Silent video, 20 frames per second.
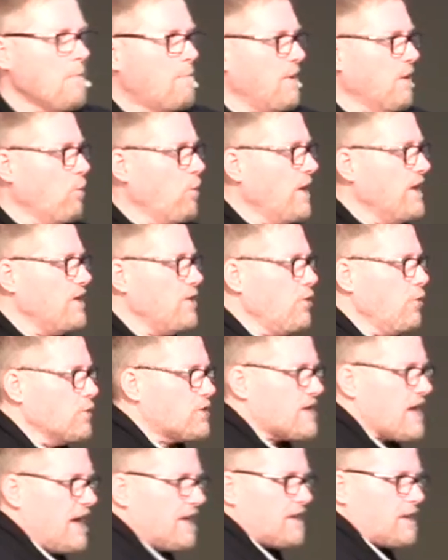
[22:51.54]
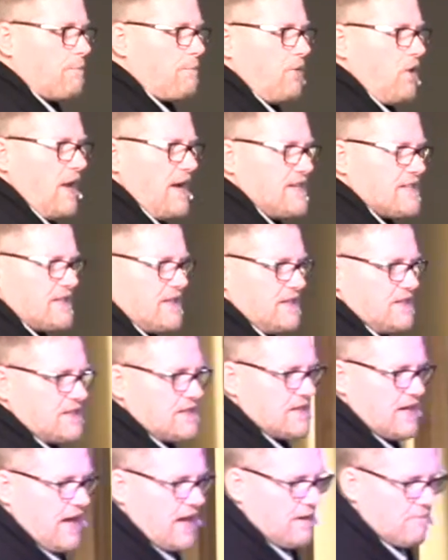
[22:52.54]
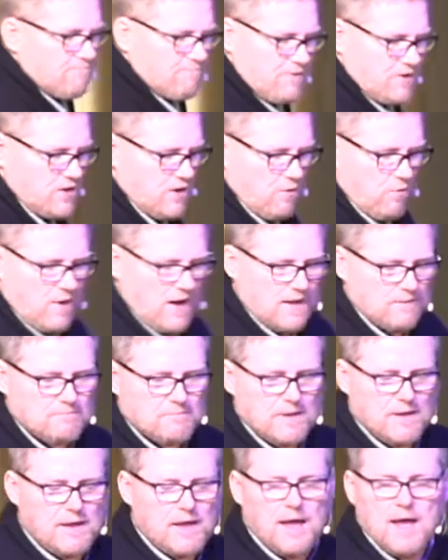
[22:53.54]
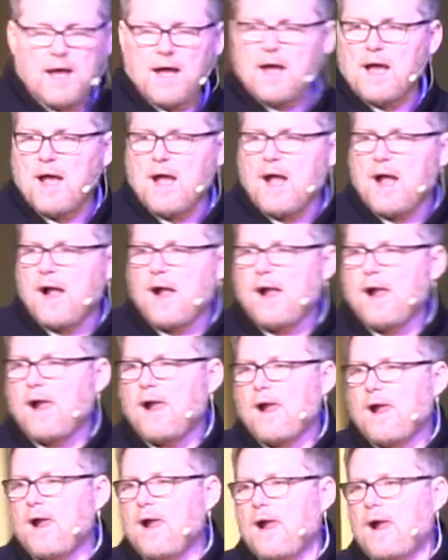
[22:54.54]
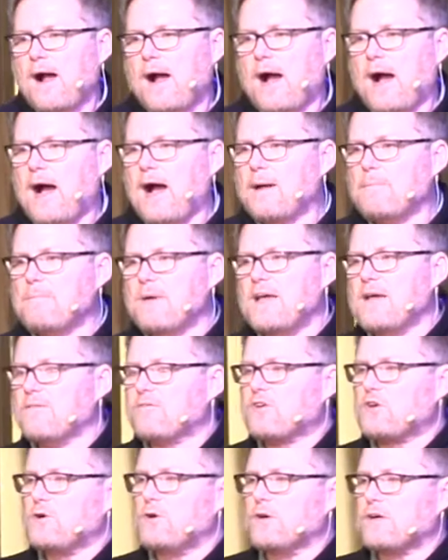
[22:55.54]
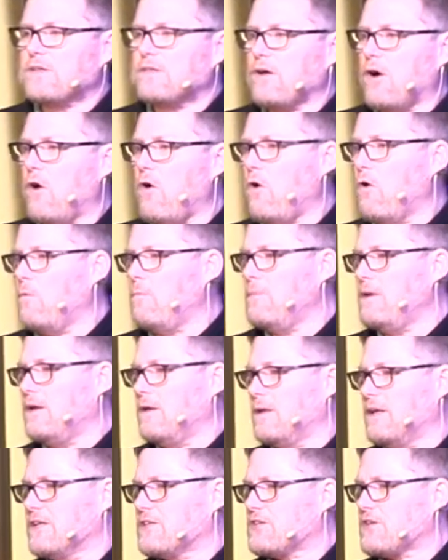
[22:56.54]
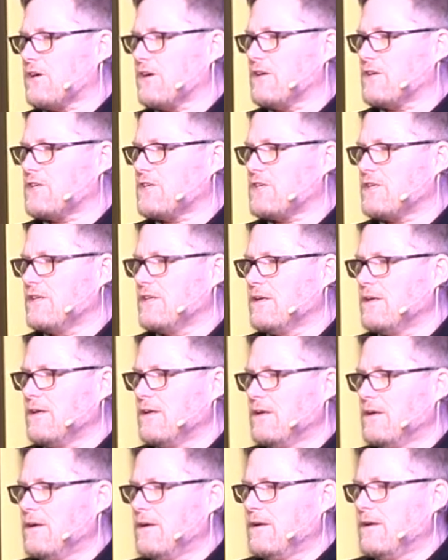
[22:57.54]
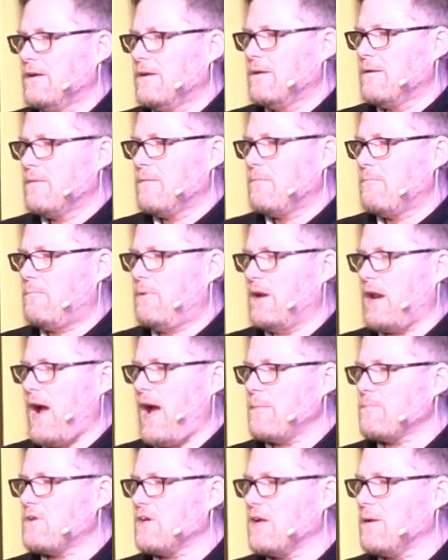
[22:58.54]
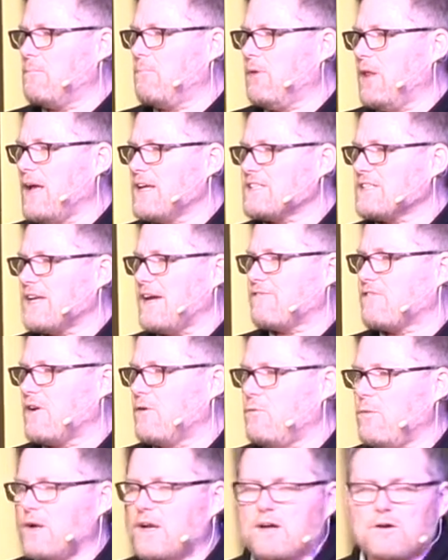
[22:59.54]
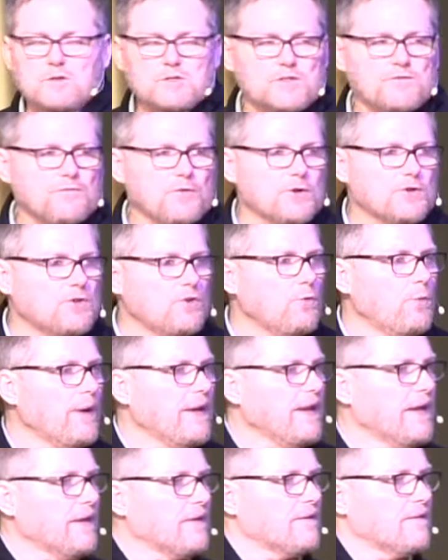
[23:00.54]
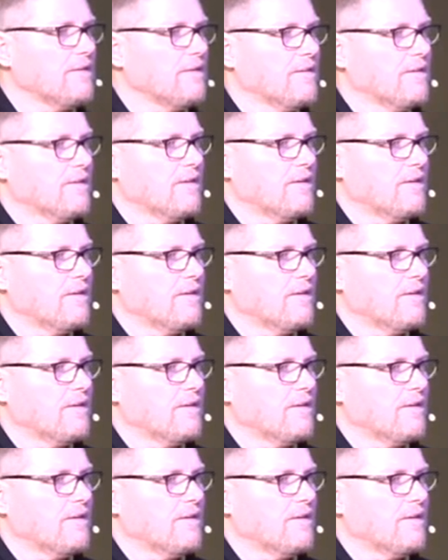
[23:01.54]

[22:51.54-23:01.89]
But when you take the place and say, you know what? I may have cooked the whole meal at church, but I'm going to bless everyone else for doing it.